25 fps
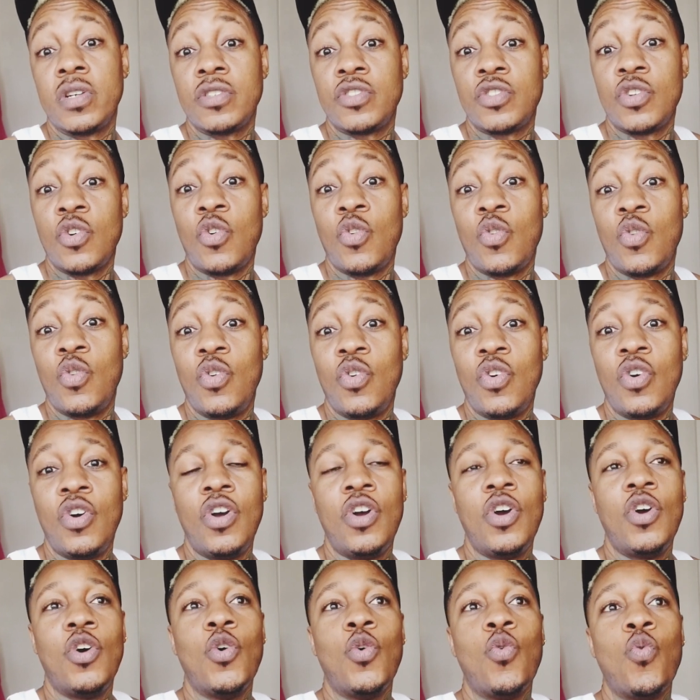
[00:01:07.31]
So
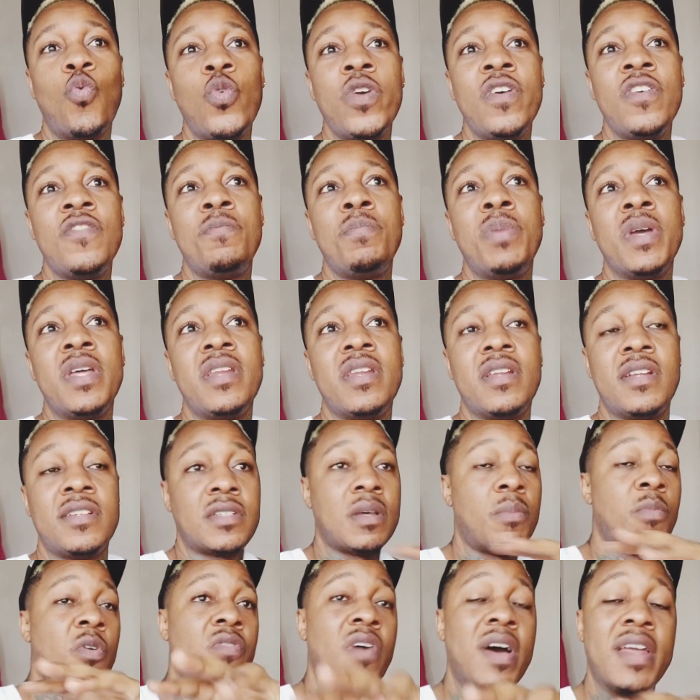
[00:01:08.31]
we've been,
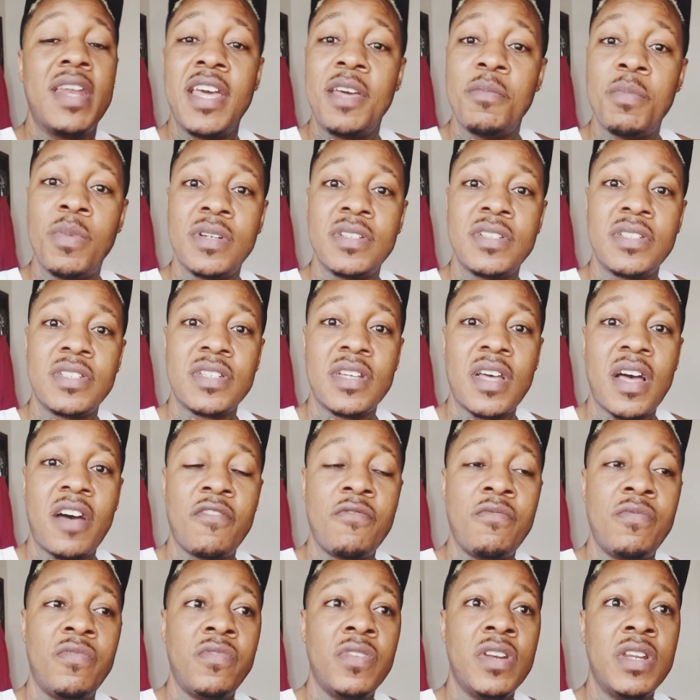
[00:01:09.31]
some of our neighbors have
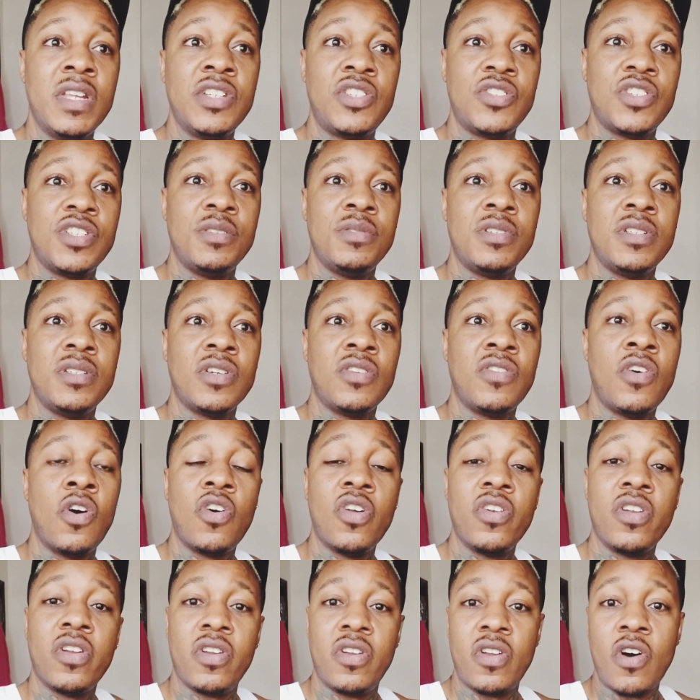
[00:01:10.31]
literally
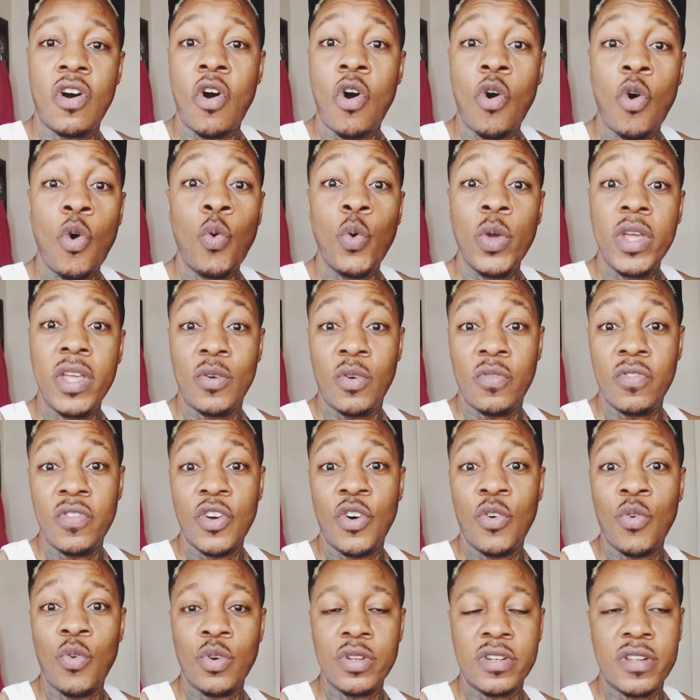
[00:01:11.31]
gone a whole week with
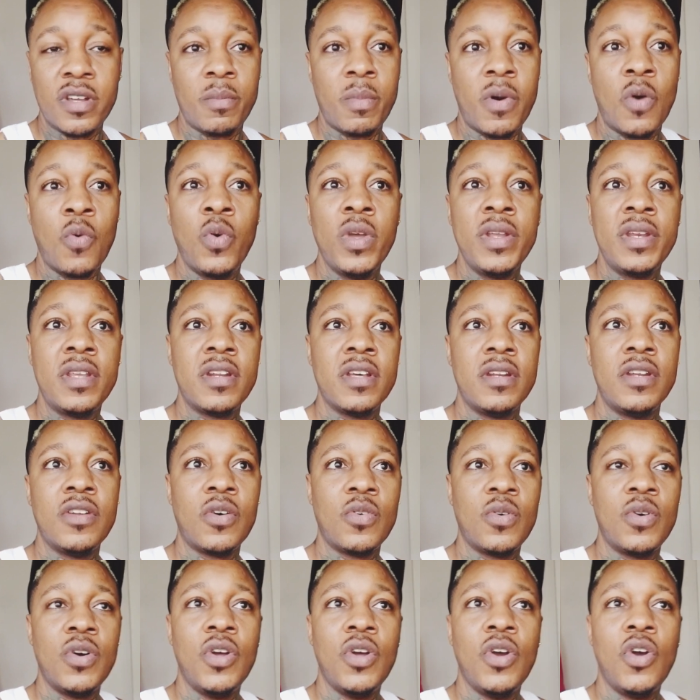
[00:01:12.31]
no water, but we didn't
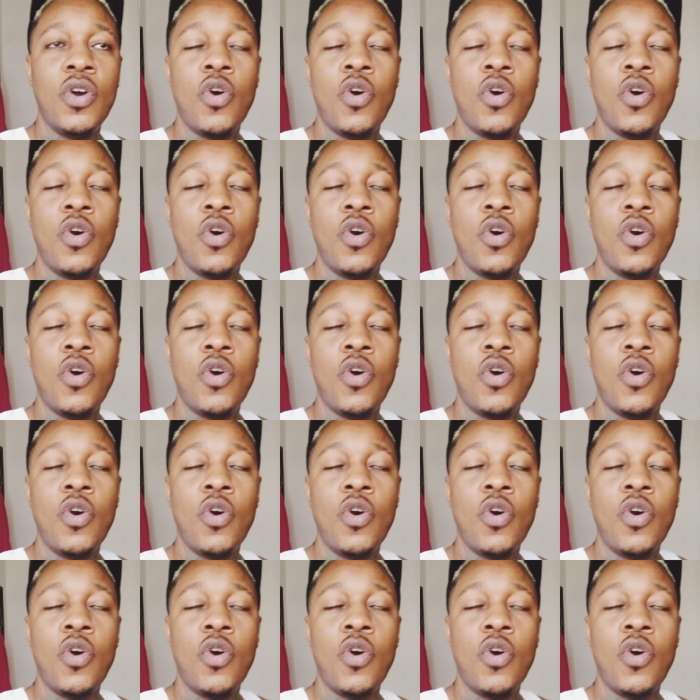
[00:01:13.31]
know.